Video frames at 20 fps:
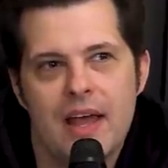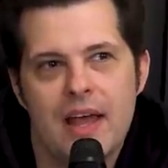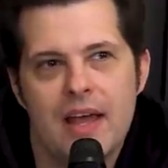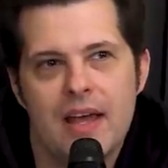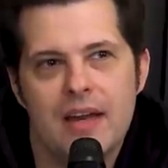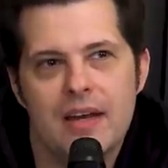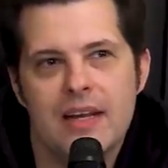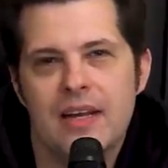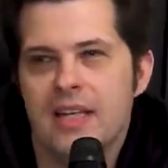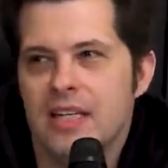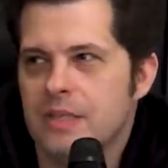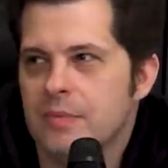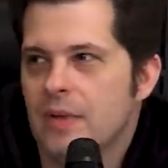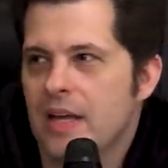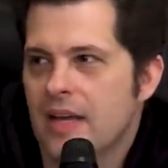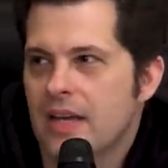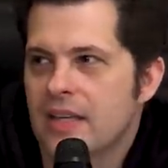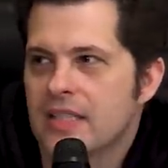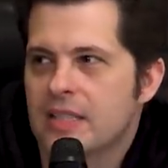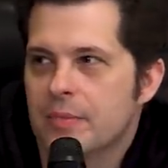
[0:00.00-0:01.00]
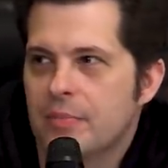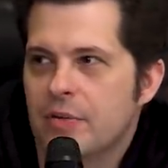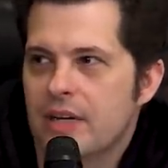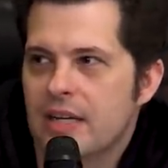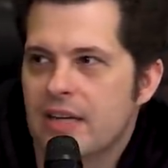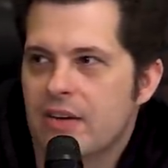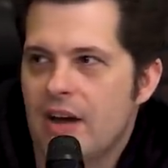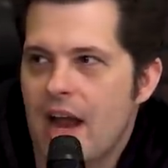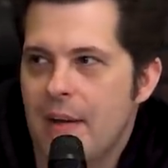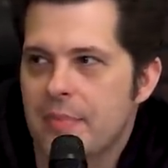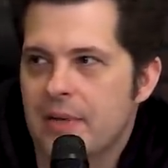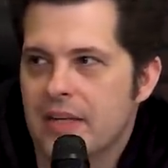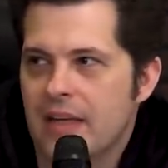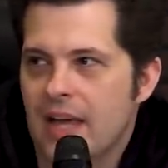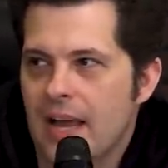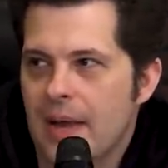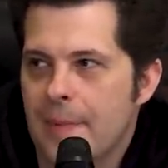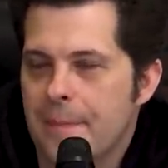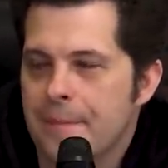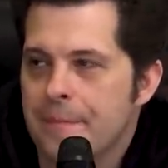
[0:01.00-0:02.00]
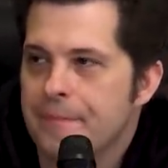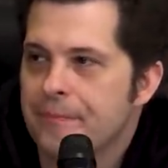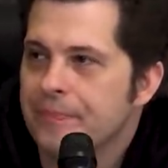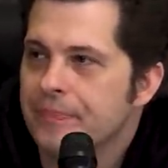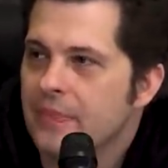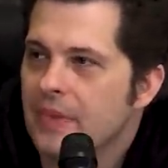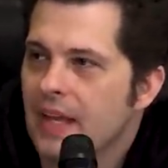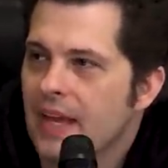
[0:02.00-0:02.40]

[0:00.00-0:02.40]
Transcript: and it is it is a pretty crappy well, game. Hold on,